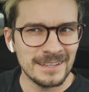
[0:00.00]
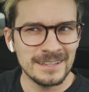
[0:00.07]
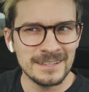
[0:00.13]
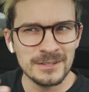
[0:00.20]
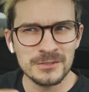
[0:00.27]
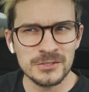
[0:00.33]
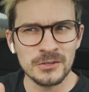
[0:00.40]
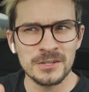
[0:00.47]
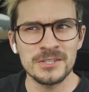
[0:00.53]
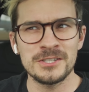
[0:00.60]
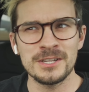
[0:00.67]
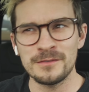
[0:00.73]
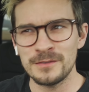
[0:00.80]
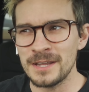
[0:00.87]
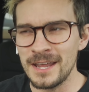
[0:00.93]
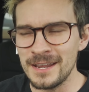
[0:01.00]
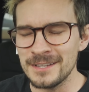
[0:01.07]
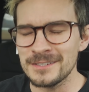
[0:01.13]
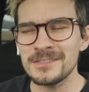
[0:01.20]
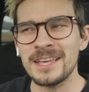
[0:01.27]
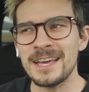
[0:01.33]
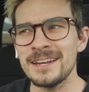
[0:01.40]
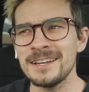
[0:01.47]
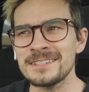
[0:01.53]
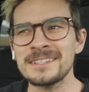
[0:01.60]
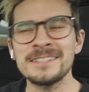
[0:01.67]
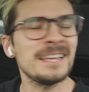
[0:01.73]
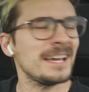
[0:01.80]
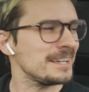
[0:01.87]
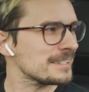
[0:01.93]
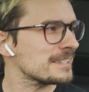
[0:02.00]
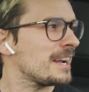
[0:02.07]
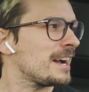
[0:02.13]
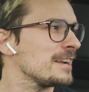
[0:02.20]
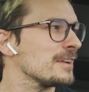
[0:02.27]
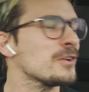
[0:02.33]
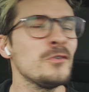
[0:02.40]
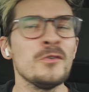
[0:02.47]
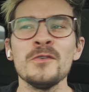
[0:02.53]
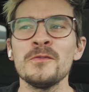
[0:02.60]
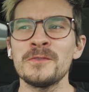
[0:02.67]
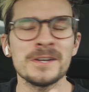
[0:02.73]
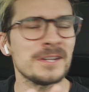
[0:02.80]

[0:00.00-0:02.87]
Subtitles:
and it showed a GV80, so that is kind of cool for